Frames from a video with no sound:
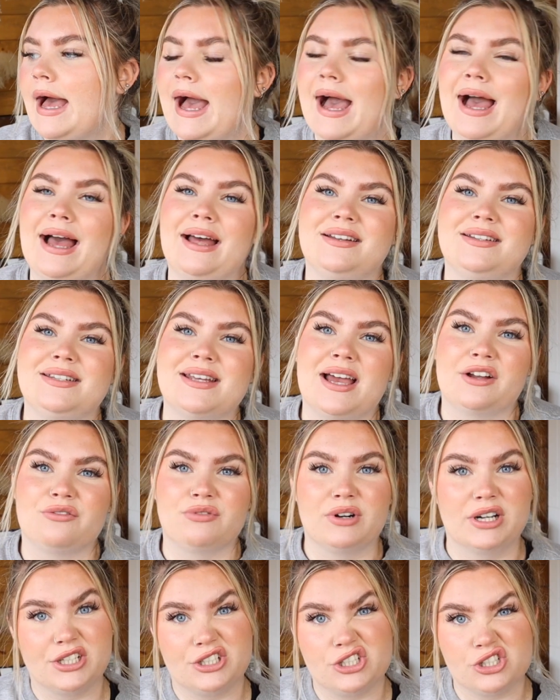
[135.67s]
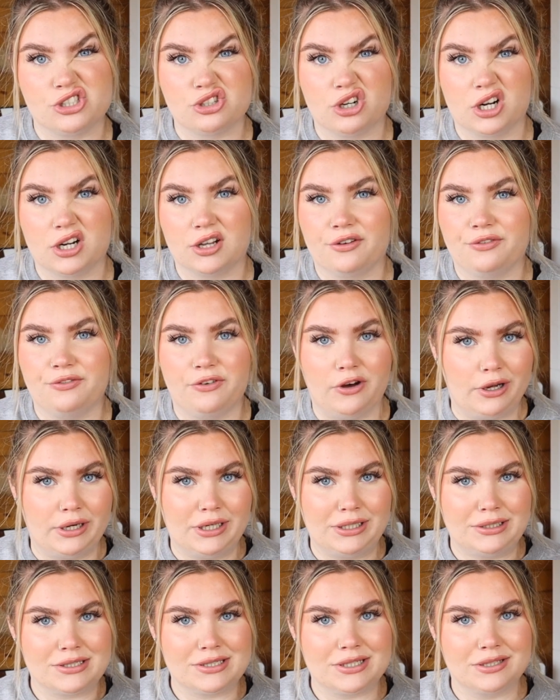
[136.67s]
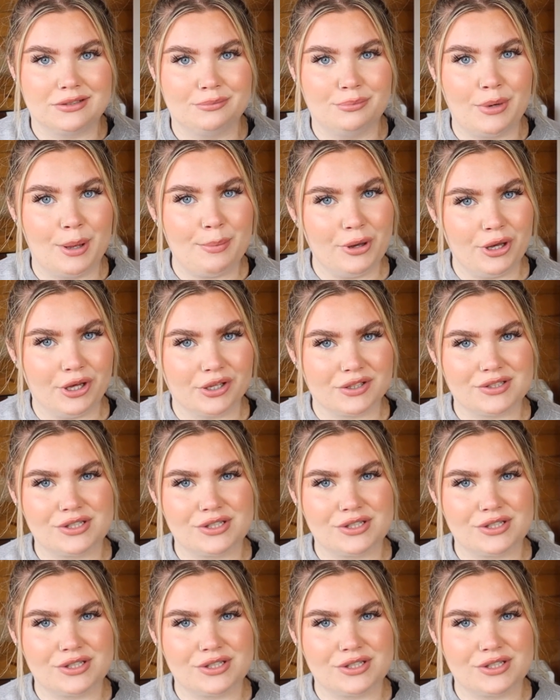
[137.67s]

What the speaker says: and yeah, really just trying to find my book.